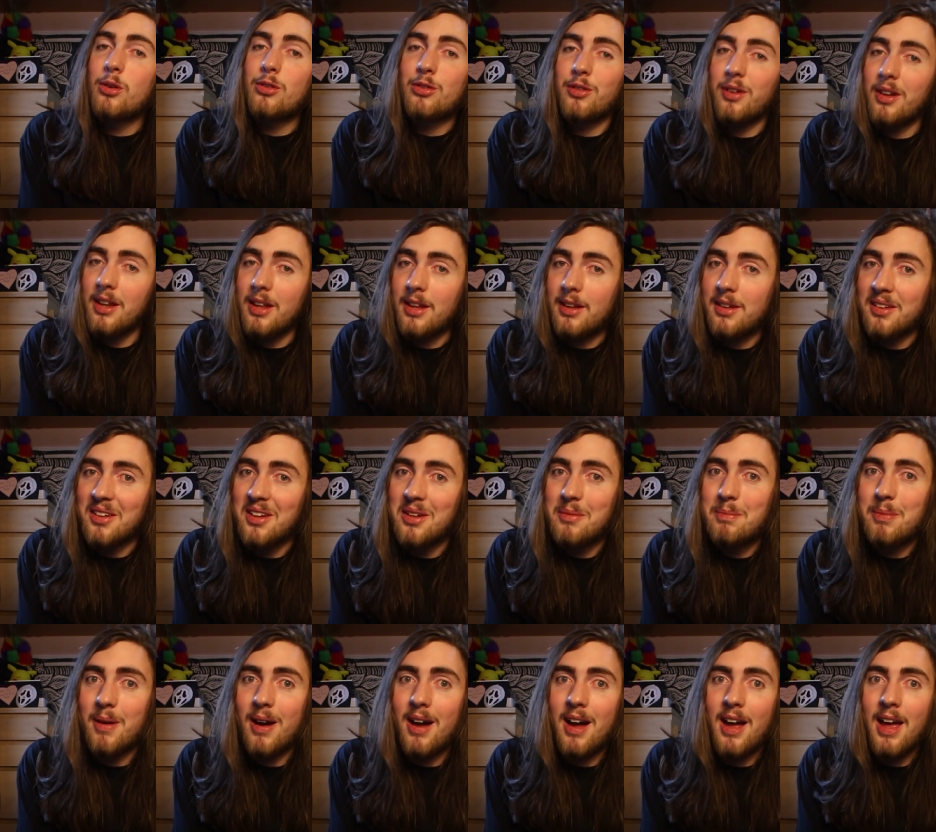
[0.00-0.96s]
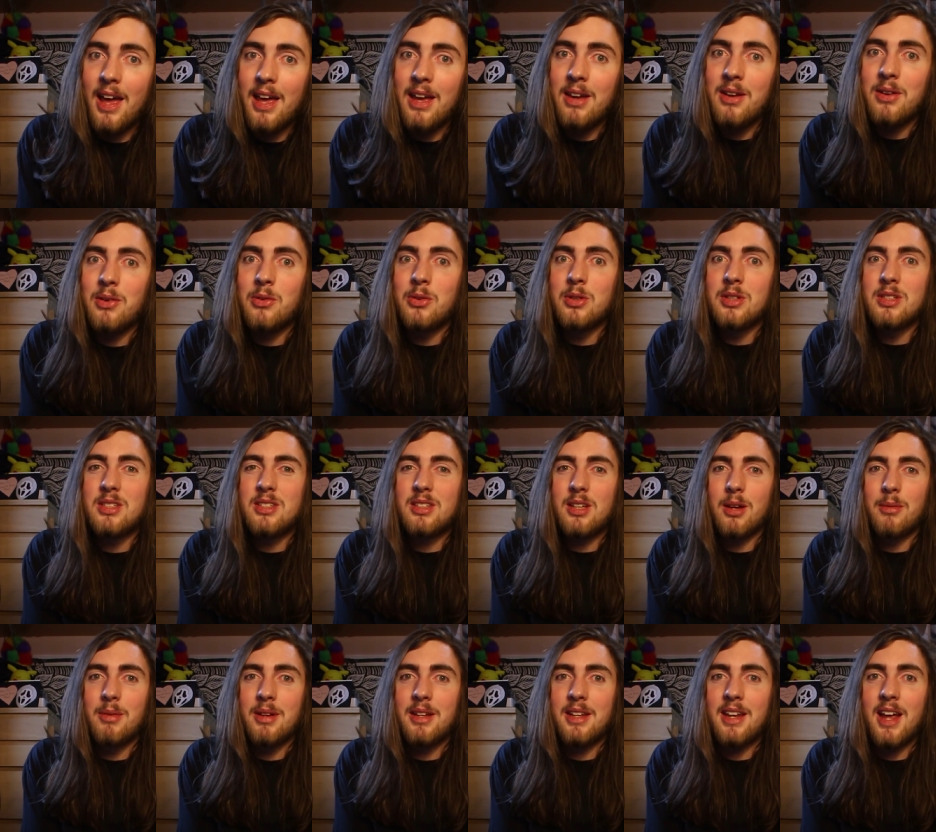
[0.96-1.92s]
was really good, but I was
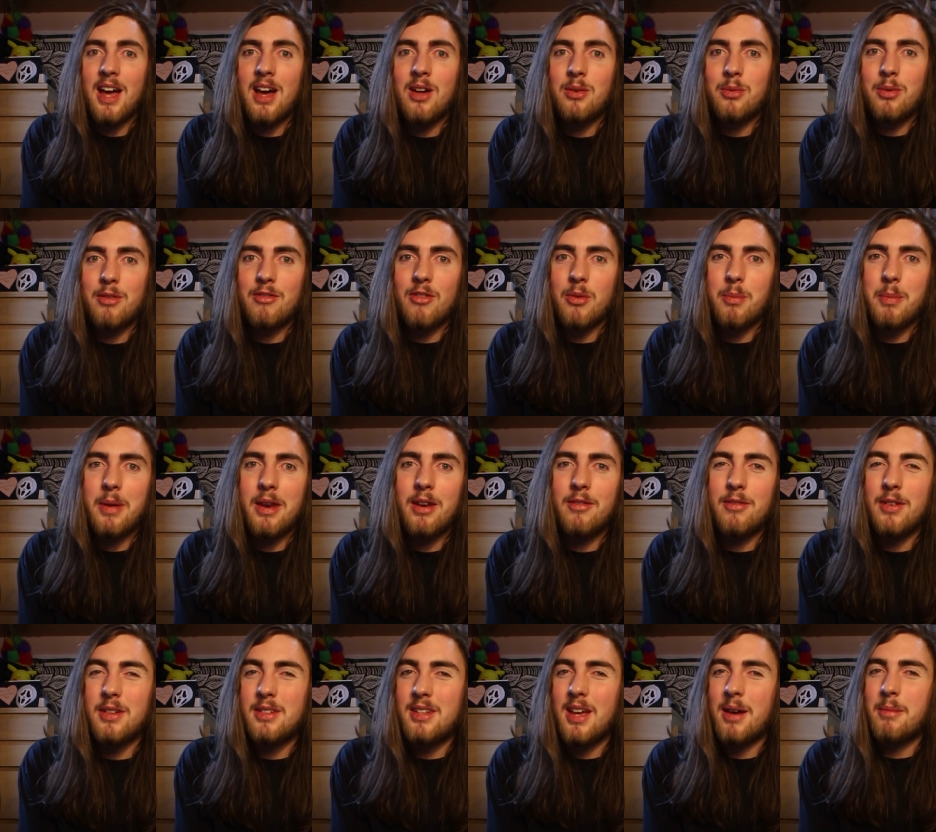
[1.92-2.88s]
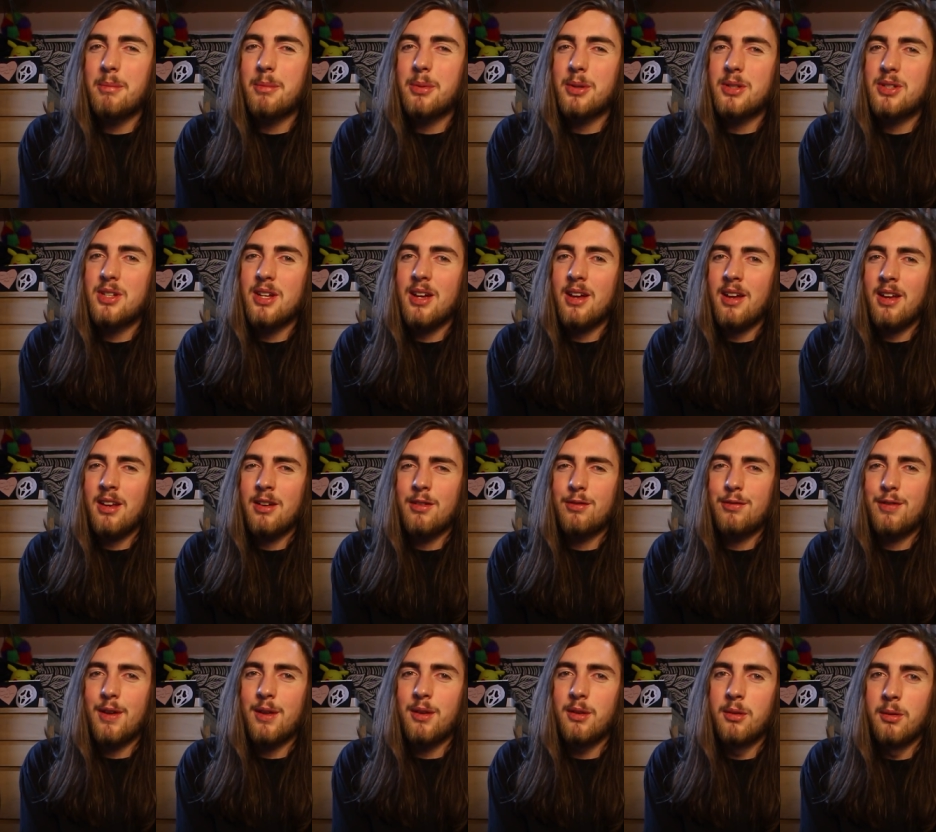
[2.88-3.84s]
coming down with a bit of a temperature and
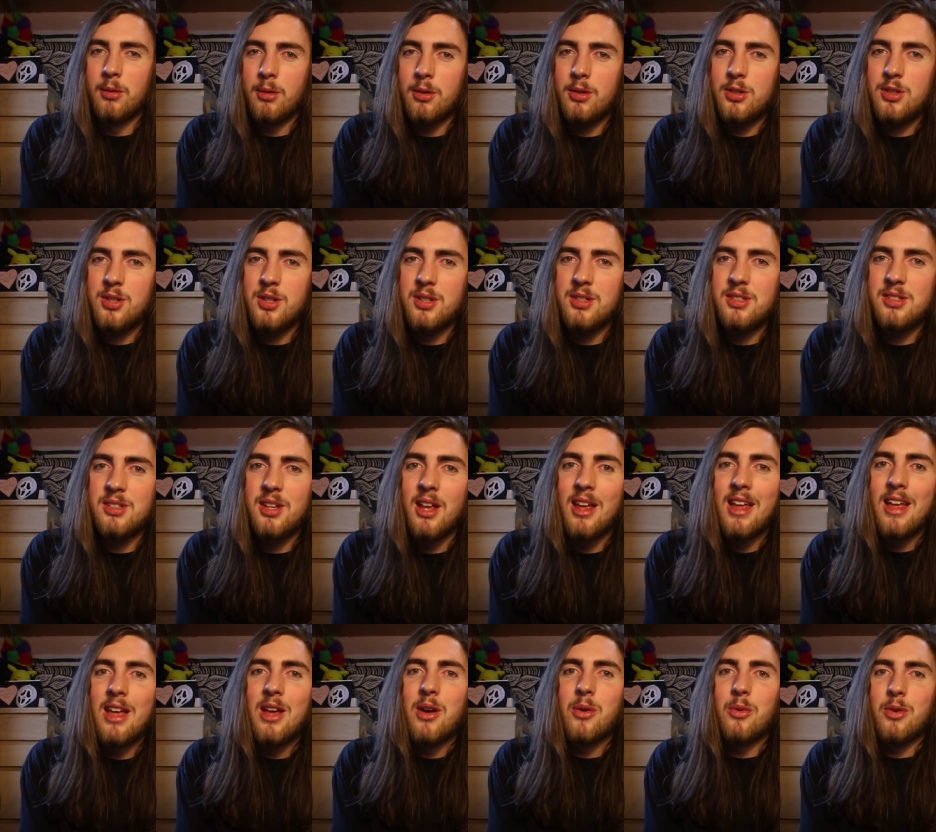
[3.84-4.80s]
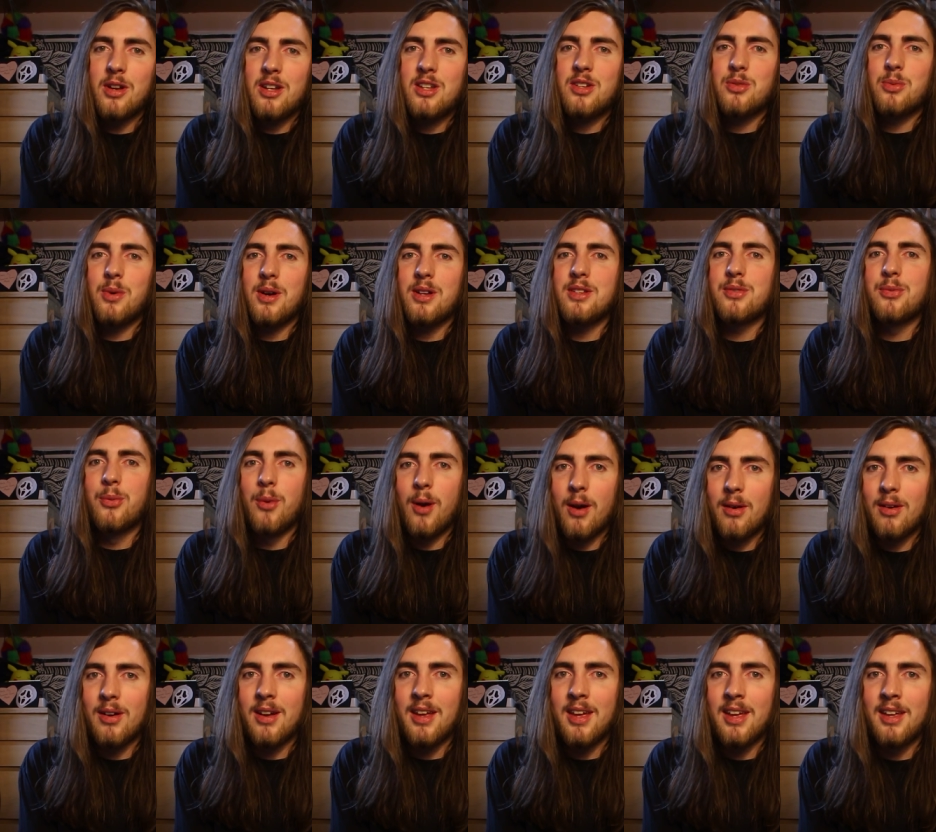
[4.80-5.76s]
felt nauseous, which was
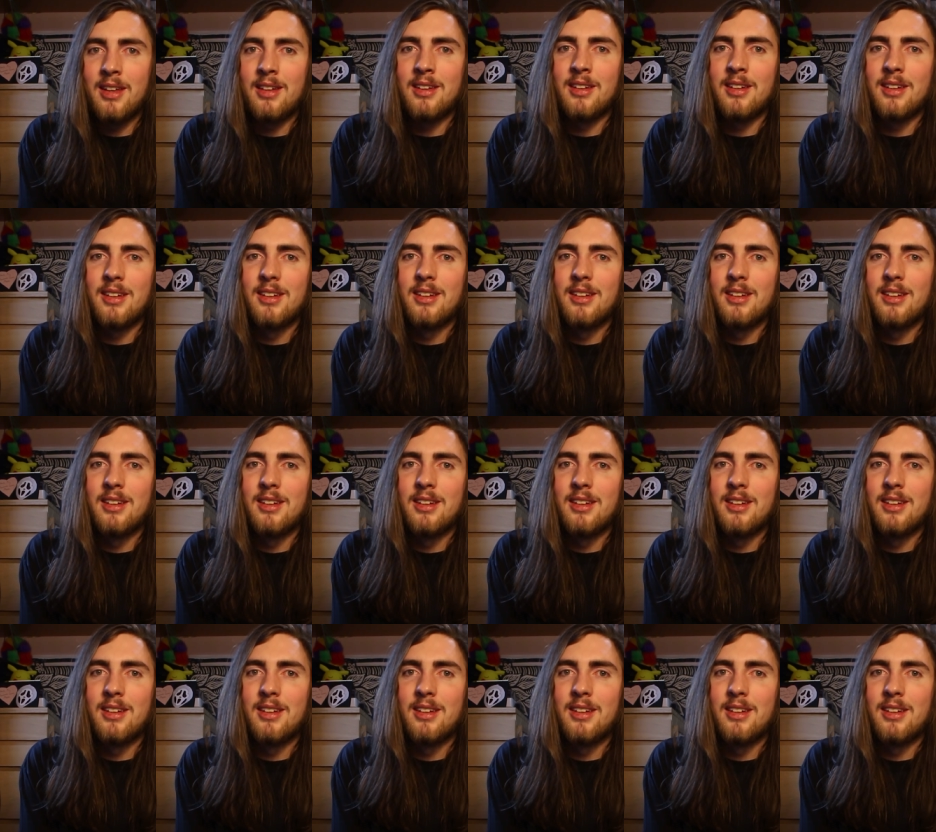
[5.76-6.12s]
worrying.